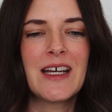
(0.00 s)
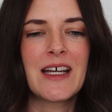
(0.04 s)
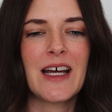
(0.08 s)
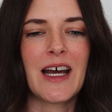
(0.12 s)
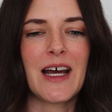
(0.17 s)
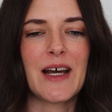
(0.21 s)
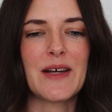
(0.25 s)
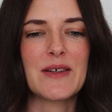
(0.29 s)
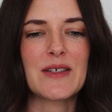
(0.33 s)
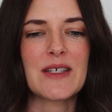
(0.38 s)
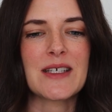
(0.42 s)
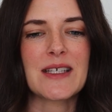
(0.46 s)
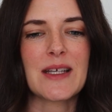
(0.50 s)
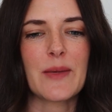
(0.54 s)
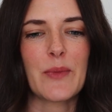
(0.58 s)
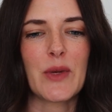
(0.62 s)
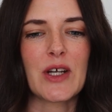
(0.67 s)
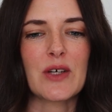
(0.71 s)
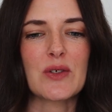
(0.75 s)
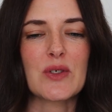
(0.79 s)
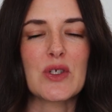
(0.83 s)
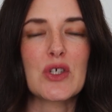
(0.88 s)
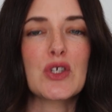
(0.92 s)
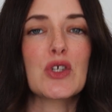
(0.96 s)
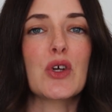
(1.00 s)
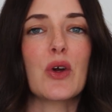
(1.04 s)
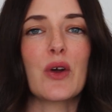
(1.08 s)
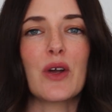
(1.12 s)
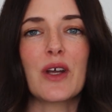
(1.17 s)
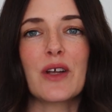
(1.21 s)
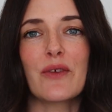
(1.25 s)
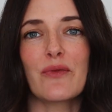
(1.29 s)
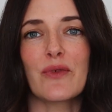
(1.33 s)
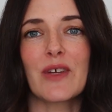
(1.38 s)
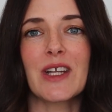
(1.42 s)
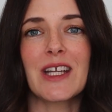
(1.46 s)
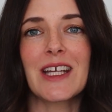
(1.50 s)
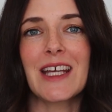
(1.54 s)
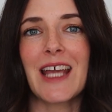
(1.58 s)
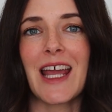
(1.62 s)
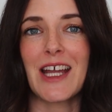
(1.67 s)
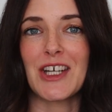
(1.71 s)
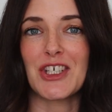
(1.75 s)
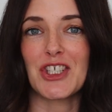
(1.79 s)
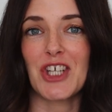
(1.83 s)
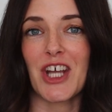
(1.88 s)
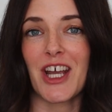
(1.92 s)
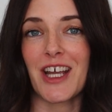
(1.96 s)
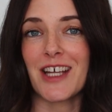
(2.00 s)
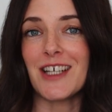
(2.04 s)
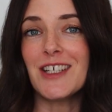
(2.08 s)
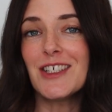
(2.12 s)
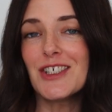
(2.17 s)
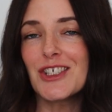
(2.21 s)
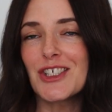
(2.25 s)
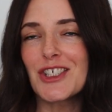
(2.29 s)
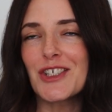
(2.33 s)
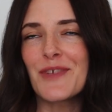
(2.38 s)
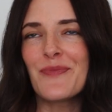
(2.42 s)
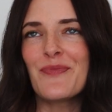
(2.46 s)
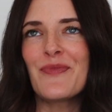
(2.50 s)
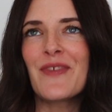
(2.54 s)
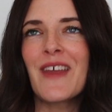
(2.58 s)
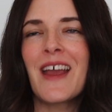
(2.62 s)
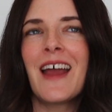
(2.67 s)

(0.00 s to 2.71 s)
to someone else. So it really can change.